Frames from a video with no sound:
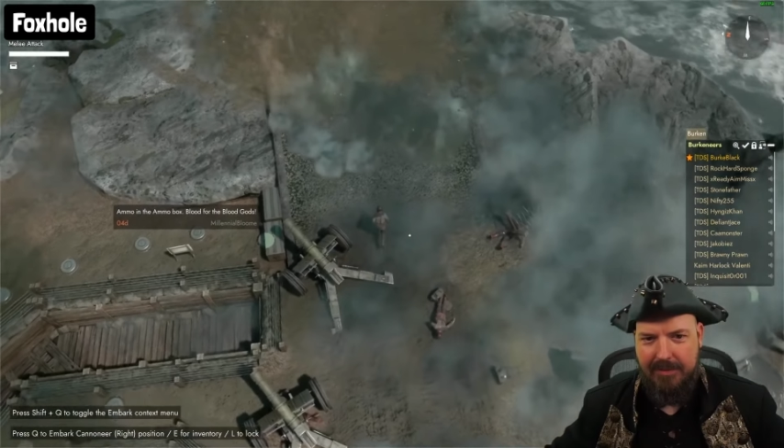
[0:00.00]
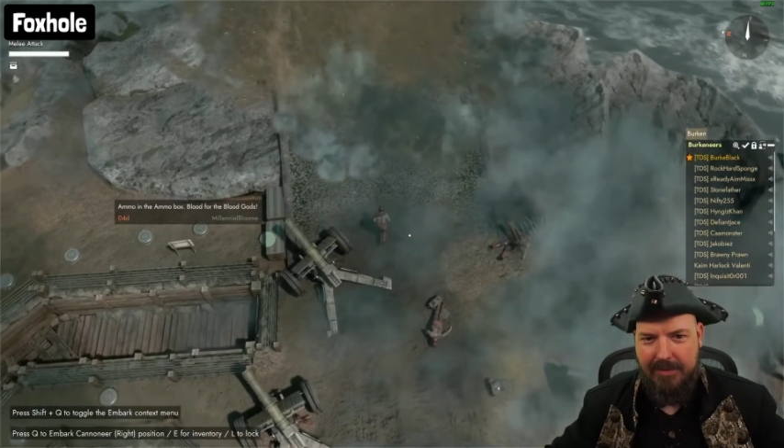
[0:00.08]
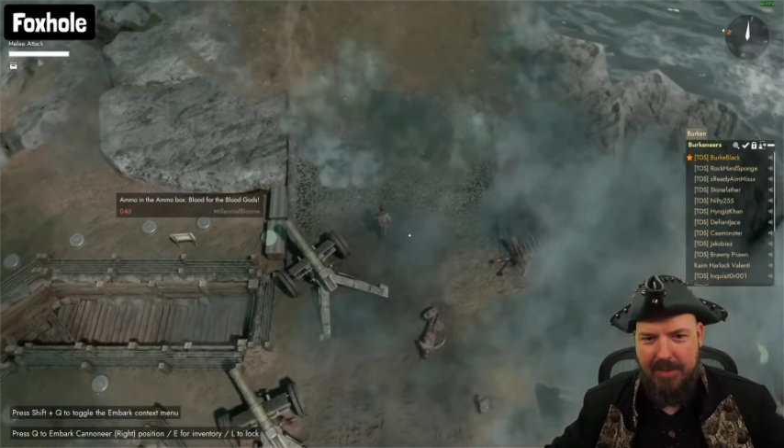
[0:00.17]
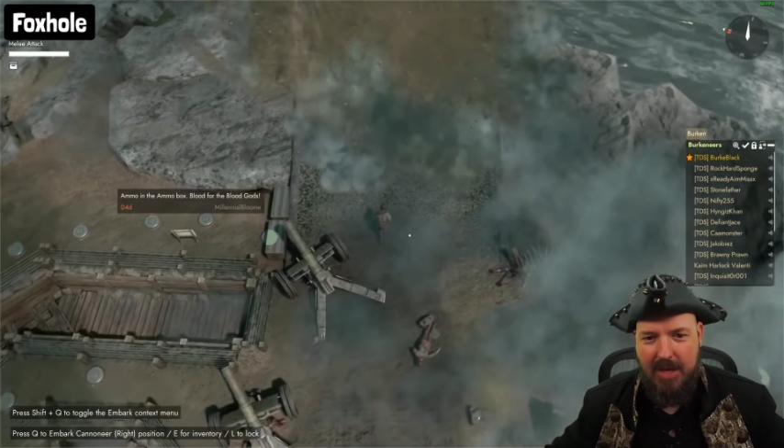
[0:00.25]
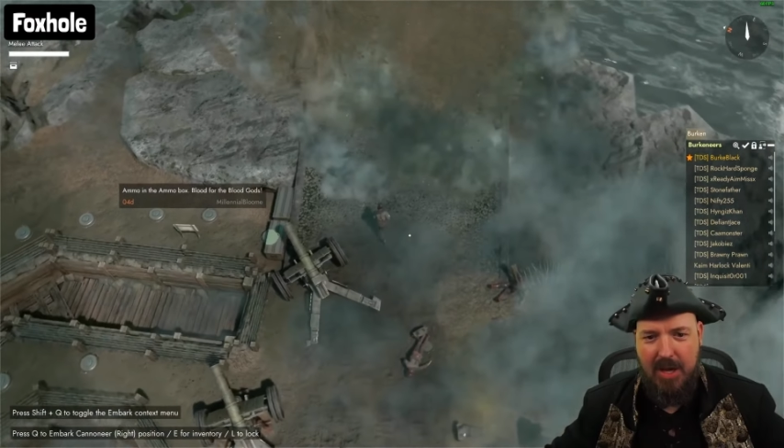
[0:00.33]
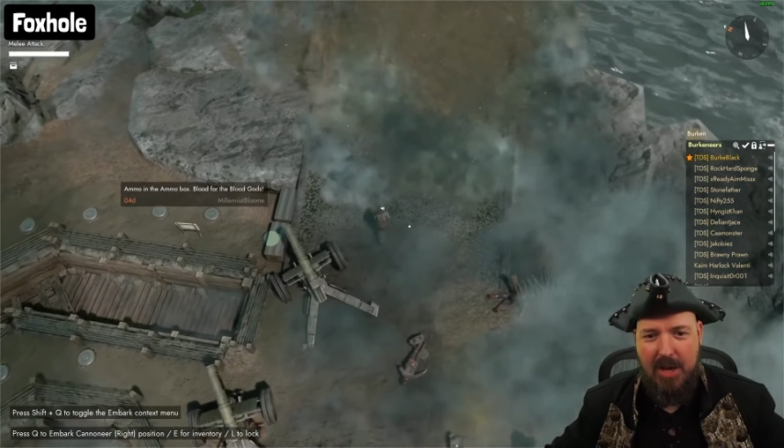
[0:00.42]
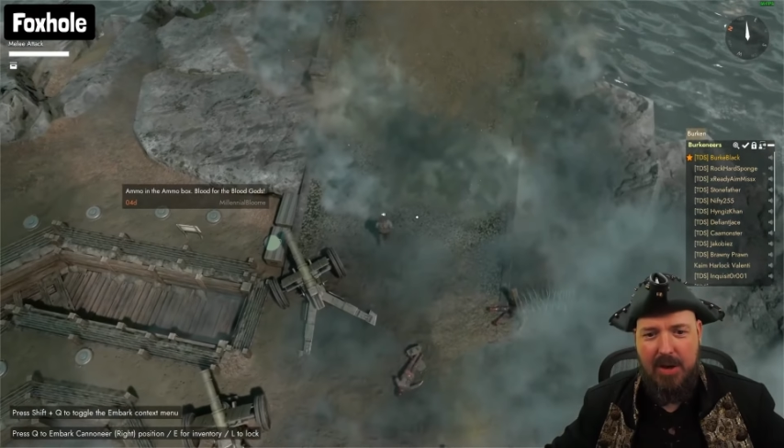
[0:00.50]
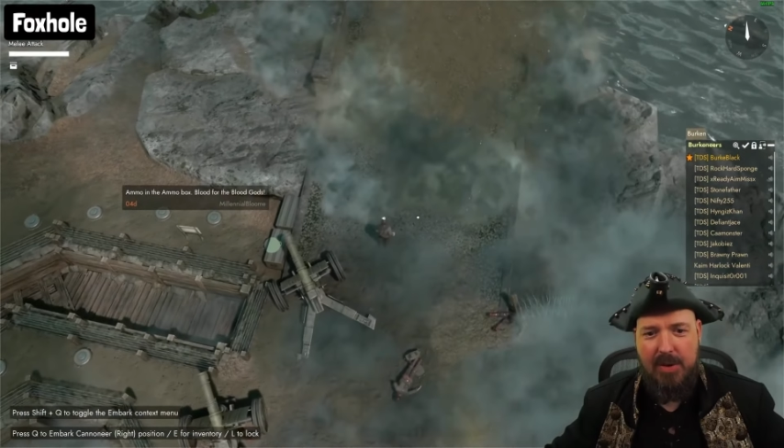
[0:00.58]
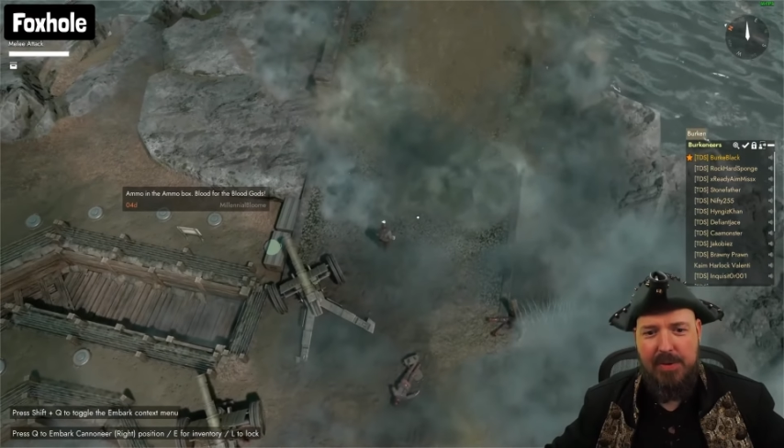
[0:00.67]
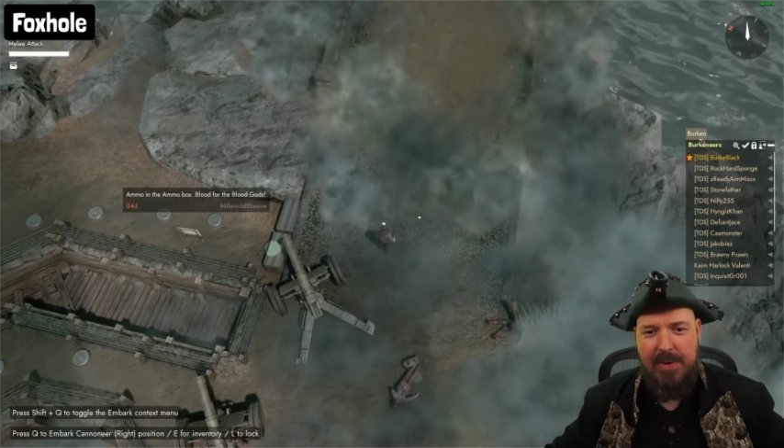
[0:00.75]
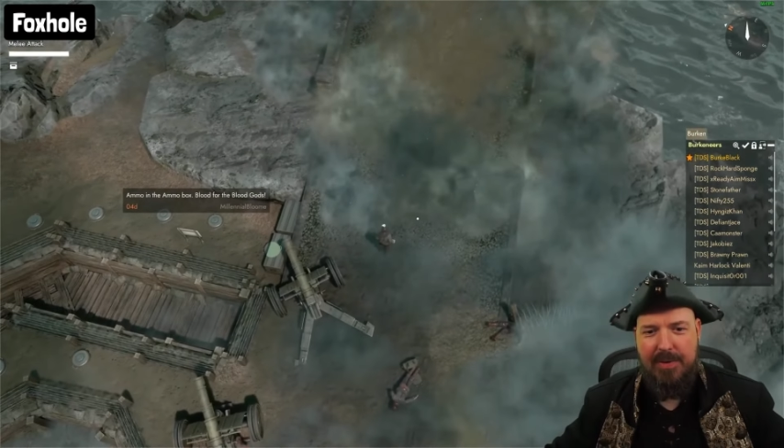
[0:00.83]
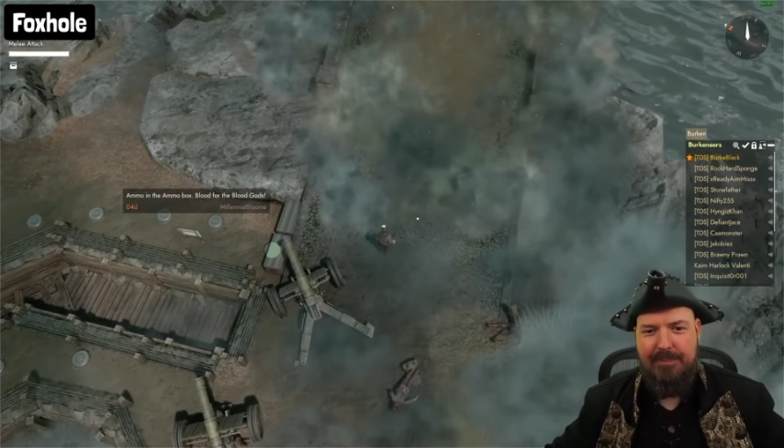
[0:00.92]

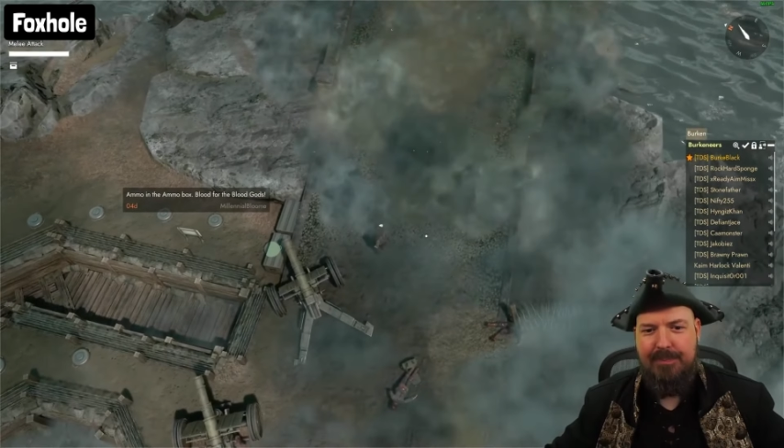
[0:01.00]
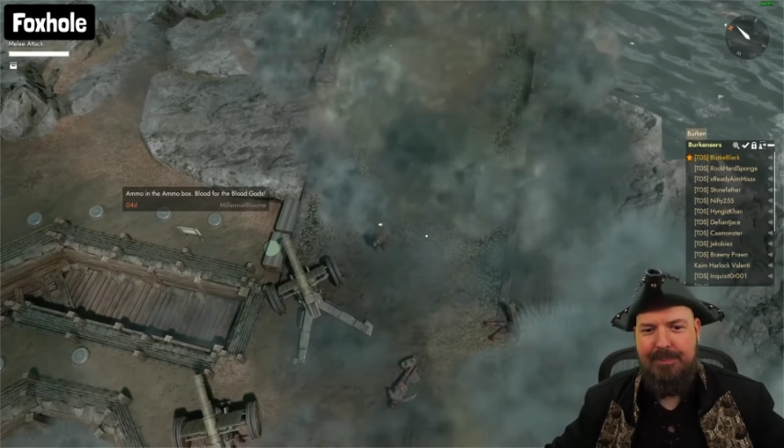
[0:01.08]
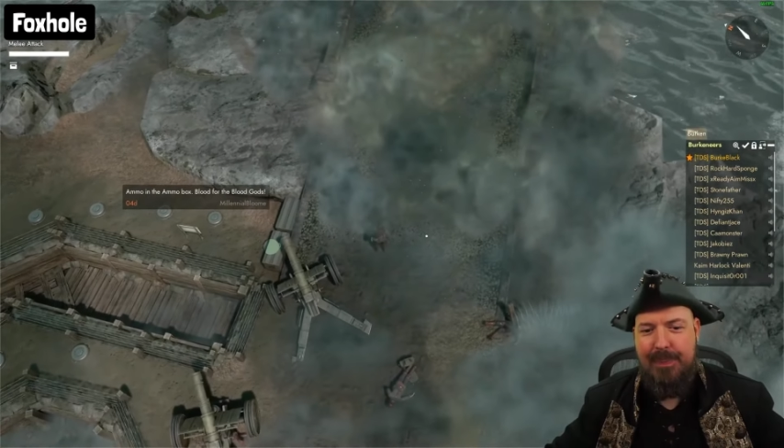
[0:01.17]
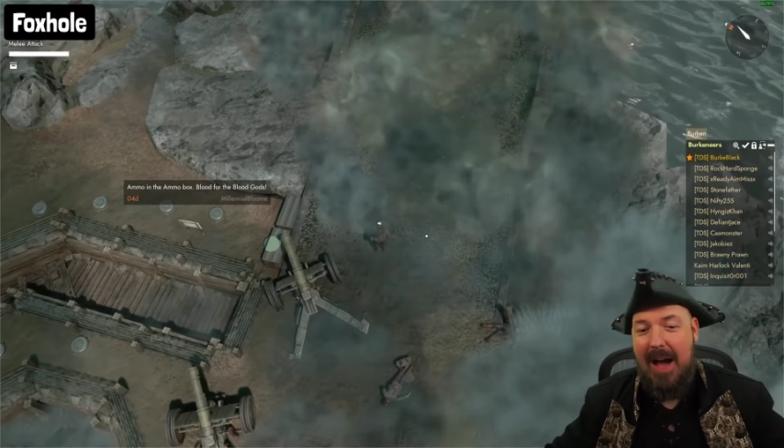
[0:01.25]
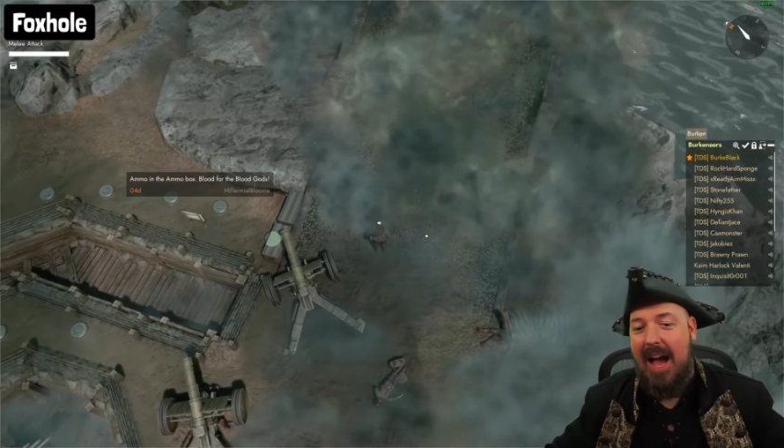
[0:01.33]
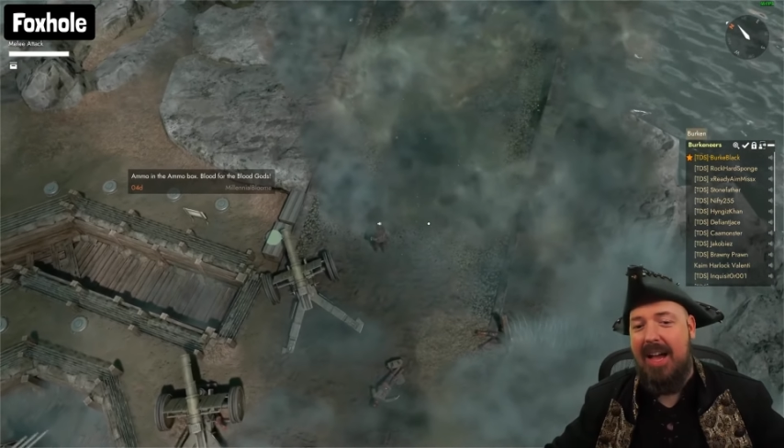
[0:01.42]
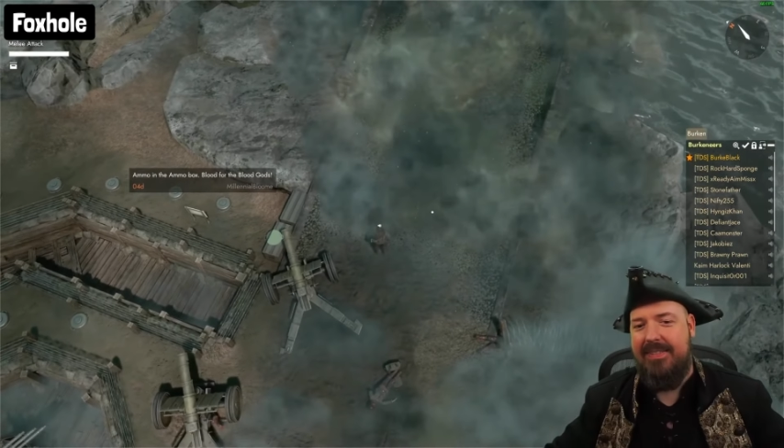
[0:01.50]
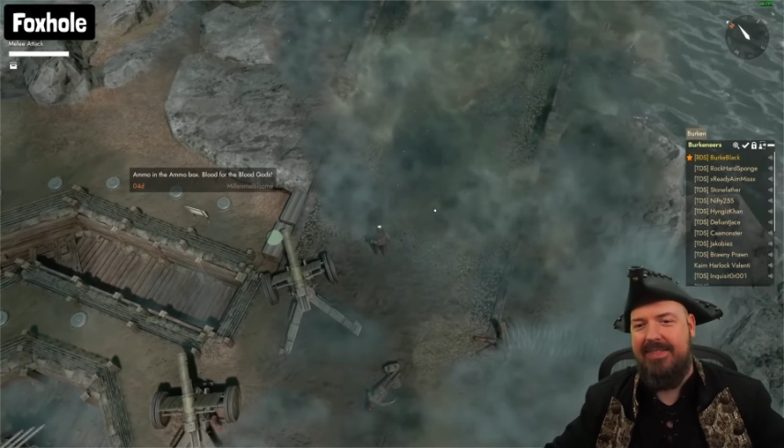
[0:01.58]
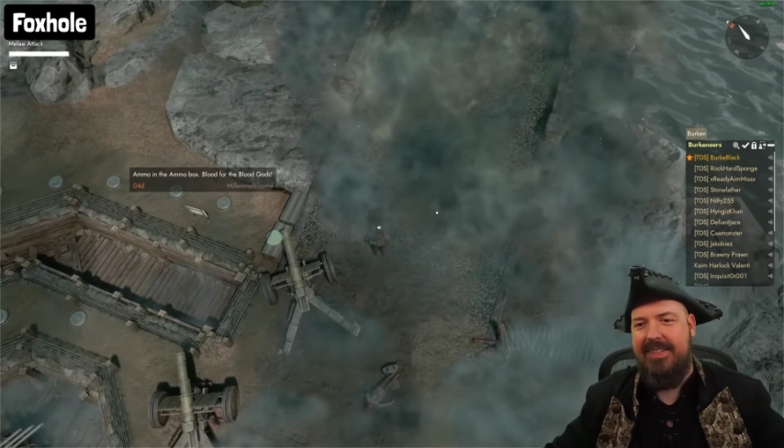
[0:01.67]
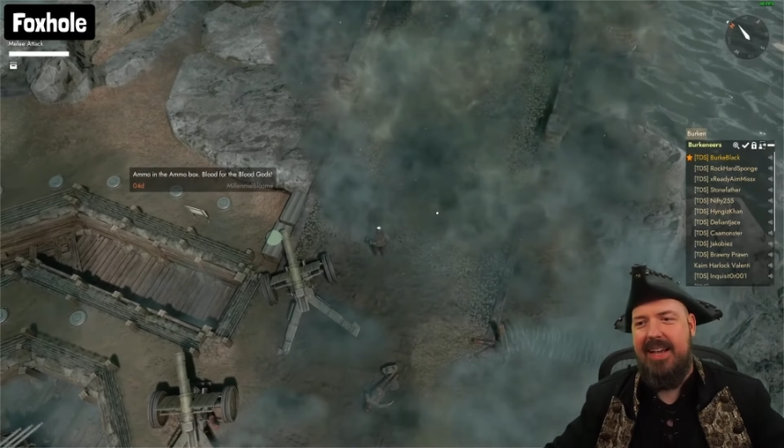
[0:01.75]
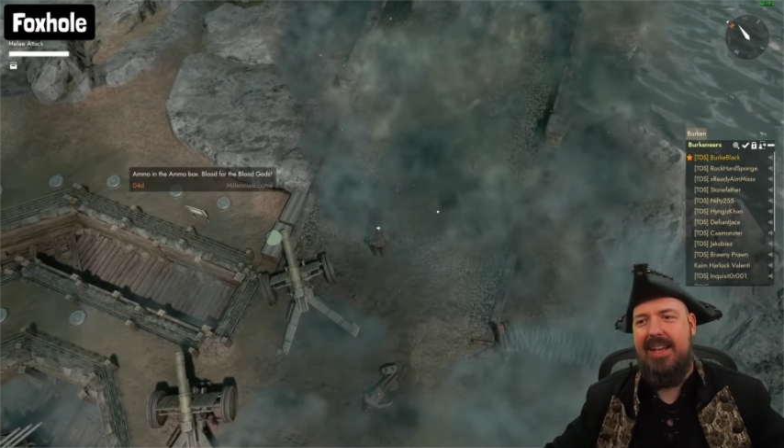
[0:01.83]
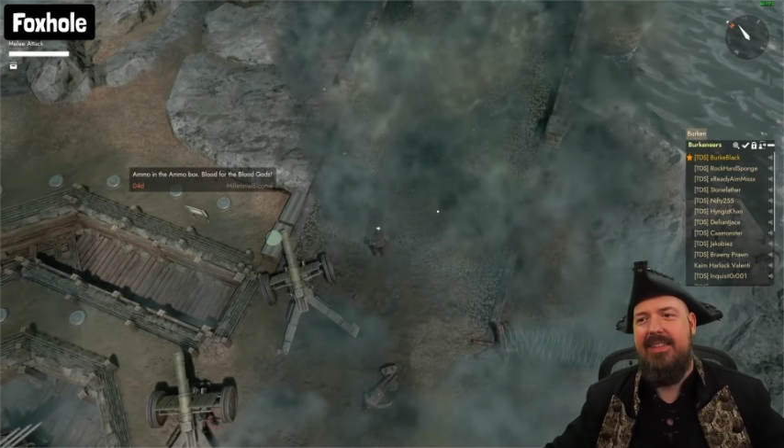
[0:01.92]
You
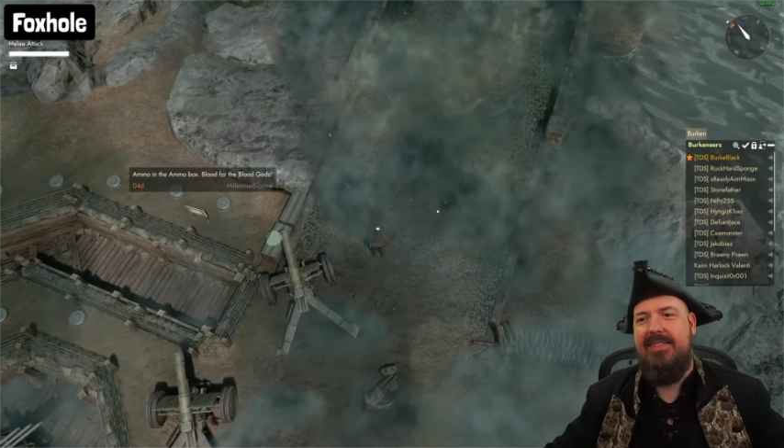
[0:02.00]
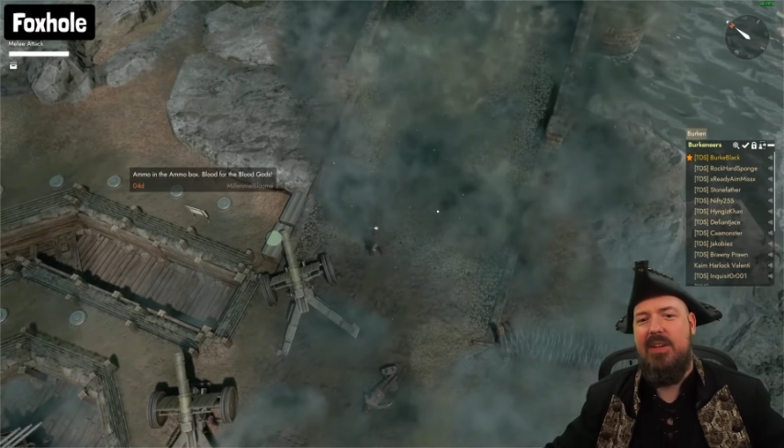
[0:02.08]
bastards,